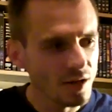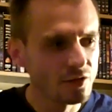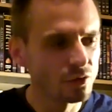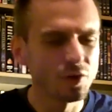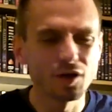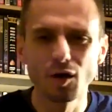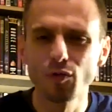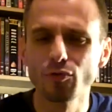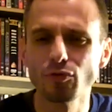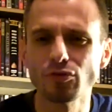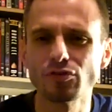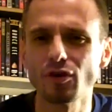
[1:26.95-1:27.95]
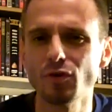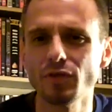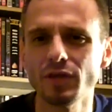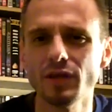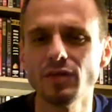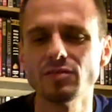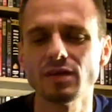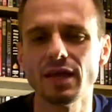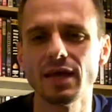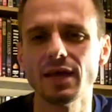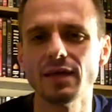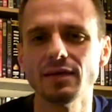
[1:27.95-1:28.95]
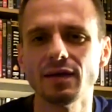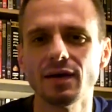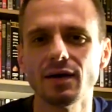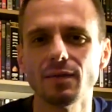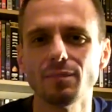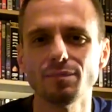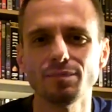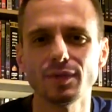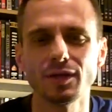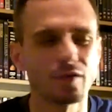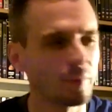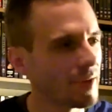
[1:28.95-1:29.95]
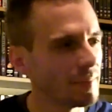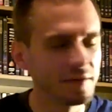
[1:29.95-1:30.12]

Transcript: I just want to go through and show these, and there may